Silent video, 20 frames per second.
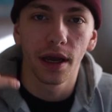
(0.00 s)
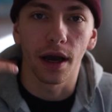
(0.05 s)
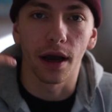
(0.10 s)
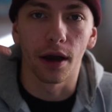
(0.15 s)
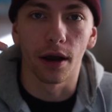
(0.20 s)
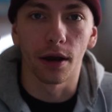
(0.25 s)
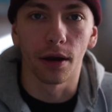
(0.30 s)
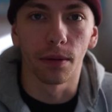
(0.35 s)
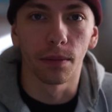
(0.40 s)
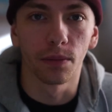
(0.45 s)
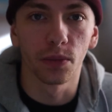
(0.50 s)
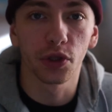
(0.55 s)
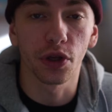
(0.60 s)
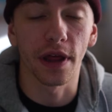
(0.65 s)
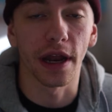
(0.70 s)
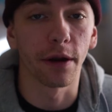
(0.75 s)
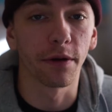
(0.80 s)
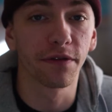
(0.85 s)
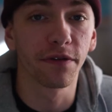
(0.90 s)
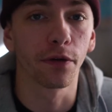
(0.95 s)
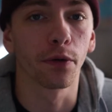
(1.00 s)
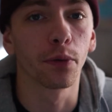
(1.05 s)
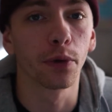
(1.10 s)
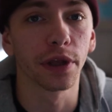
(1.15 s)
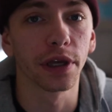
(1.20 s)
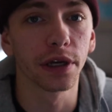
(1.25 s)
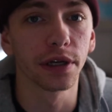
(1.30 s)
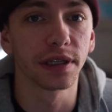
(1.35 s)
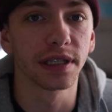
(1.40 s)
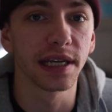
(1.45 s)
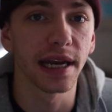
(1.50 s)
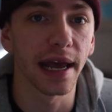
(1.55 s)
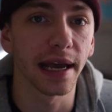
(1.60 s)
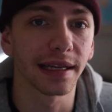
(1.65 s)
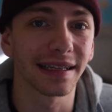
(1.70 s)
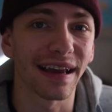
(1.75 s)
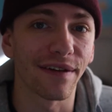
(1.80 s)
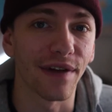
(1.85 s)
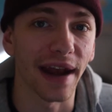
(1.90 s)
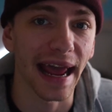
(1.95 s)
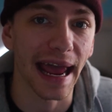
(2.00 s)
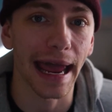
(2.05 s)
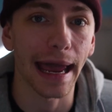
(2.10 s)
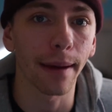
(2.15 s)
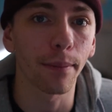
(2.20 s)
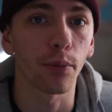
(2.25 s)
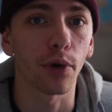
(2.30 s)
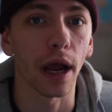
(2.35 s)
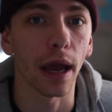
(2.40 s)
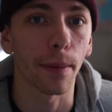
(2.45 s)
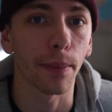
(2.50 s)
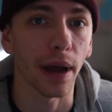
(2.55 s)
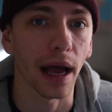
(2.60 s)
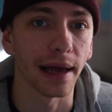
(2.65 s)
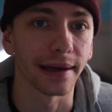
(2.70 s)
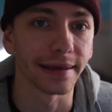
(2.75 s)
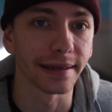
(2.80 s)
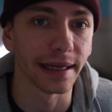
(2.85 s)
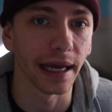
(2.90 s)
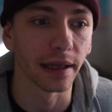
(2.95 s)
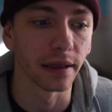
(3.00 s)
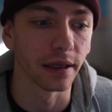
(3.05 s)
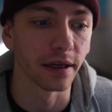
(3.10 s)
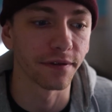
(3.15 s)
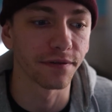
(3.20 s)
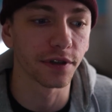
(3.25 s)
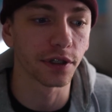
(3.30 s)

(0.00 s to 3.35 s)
Um, so that I would feel really good today because I have an AMRAP on deadlifts.